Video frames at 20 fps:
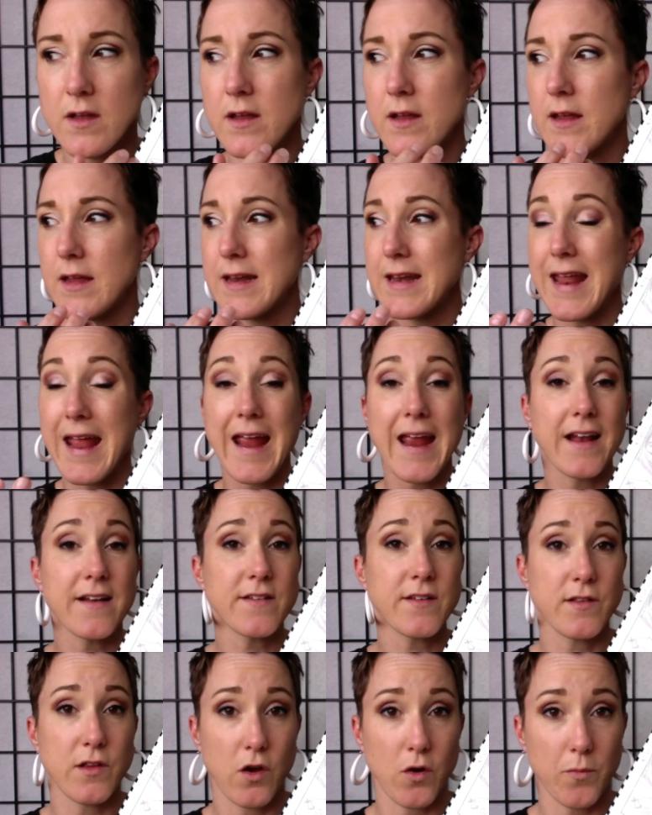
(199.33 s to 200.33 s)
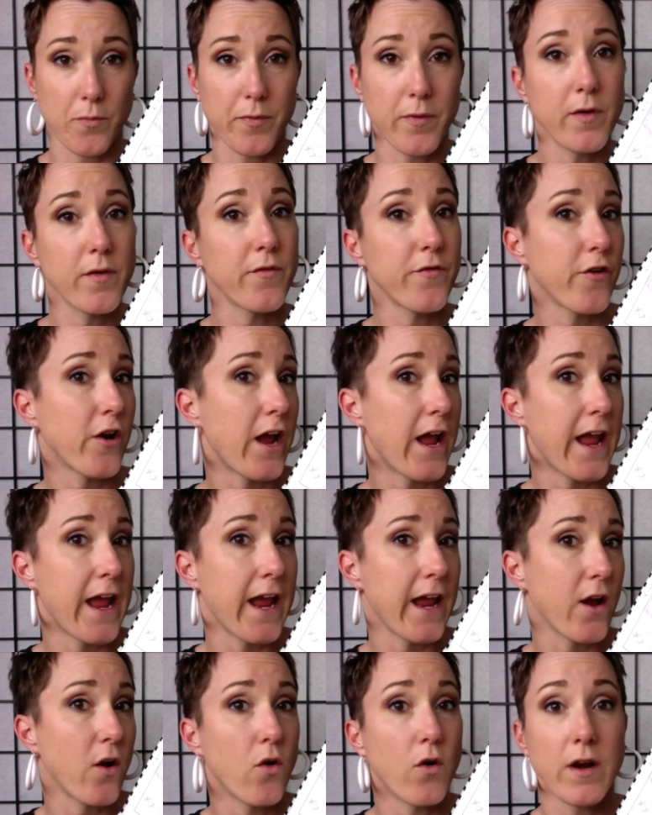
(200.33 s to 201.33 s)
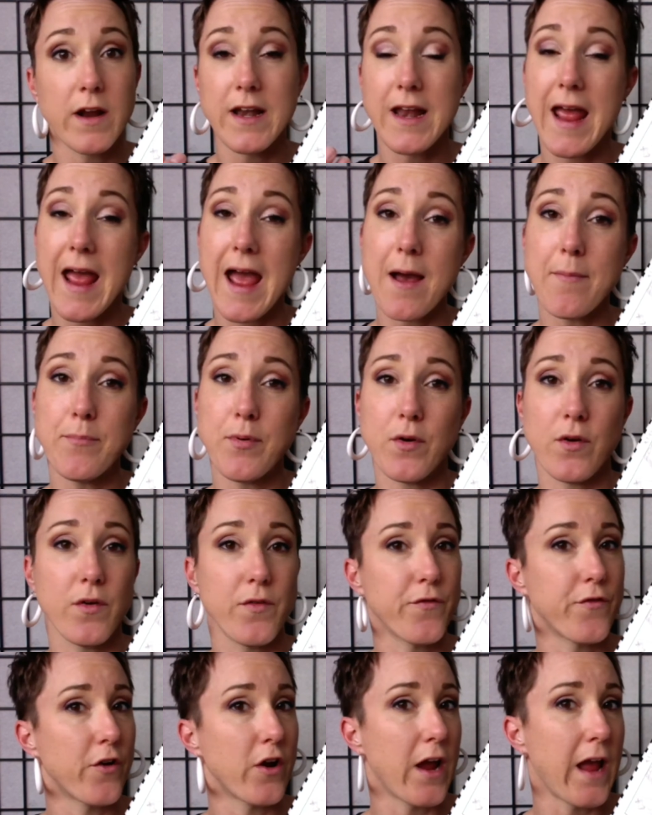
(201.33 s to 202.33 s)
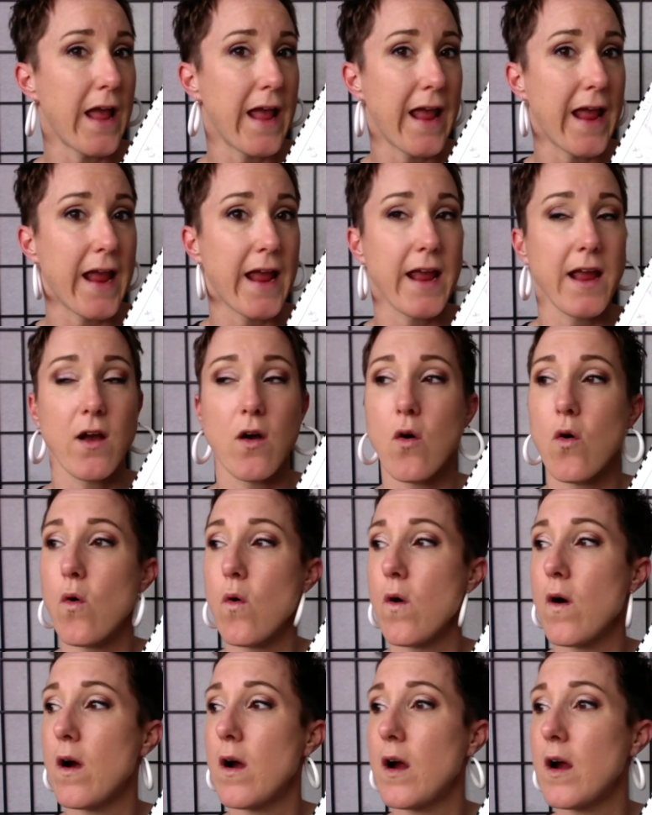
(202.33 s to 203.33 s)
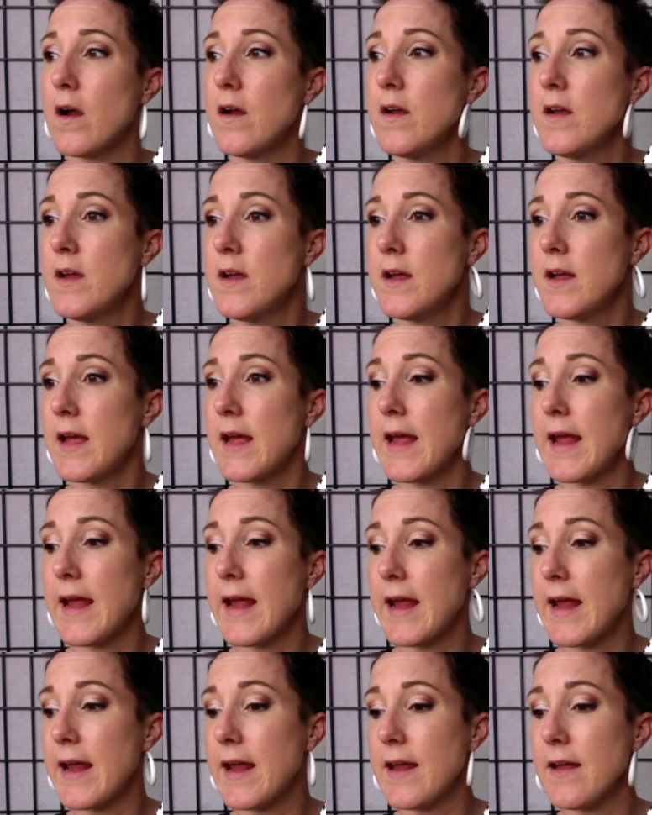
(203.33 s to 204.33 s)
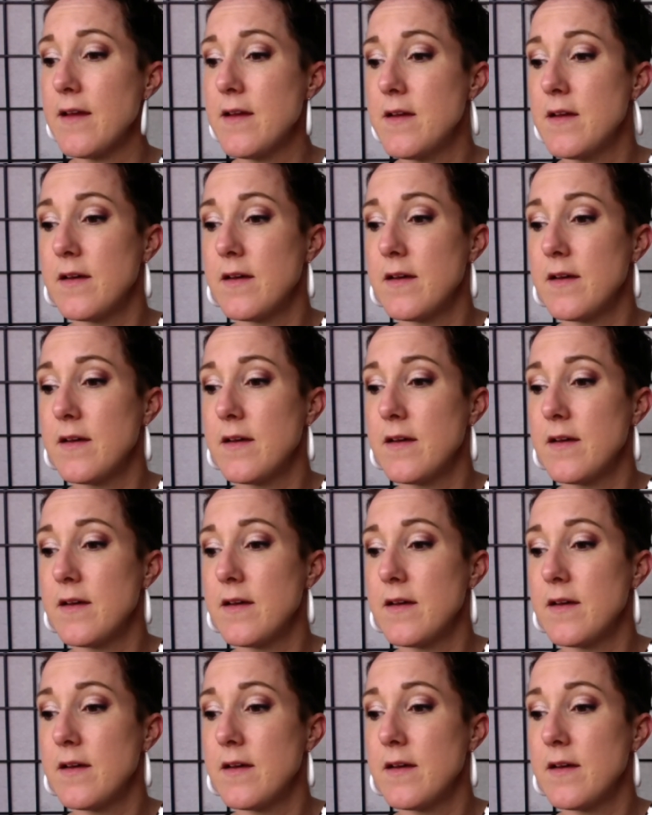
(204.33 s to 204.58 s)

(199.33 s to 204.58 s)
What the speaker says: an antelope for A, or an apple for A, or a